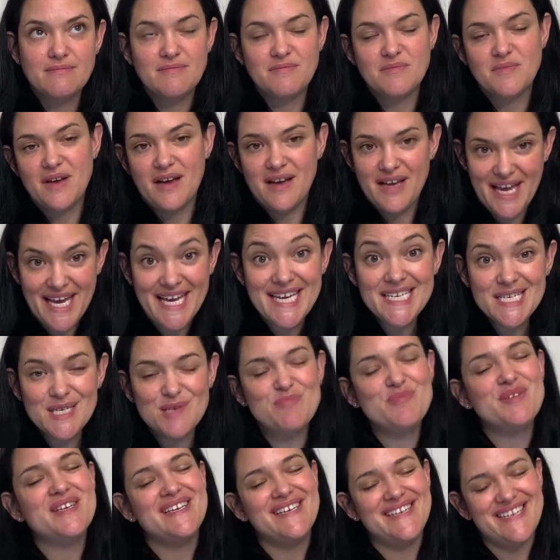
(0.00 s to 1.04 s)
uh,
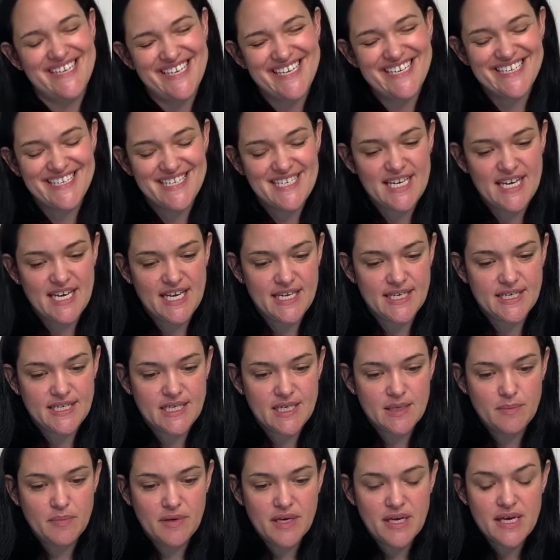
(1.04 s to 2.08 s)
ADP into
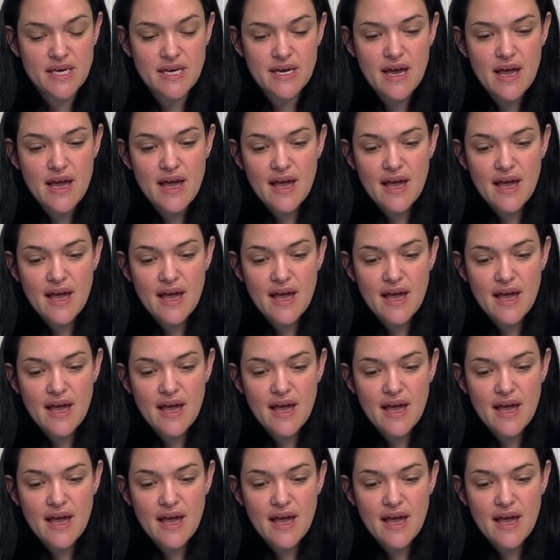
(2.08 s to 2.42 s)
ATP,